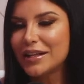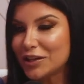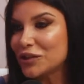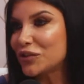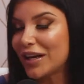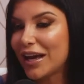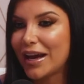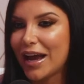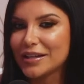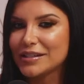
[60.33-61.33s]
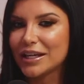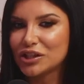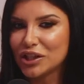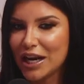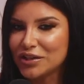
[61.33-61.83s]
the industry again has like
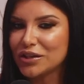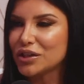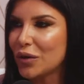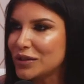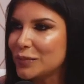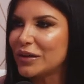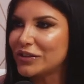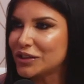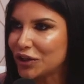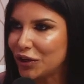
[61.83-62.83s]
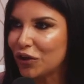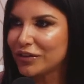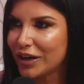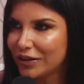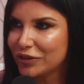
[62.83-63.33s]
changed and there's always a bit of a
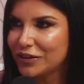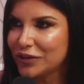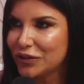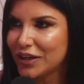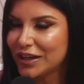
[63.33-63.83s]
turnover every few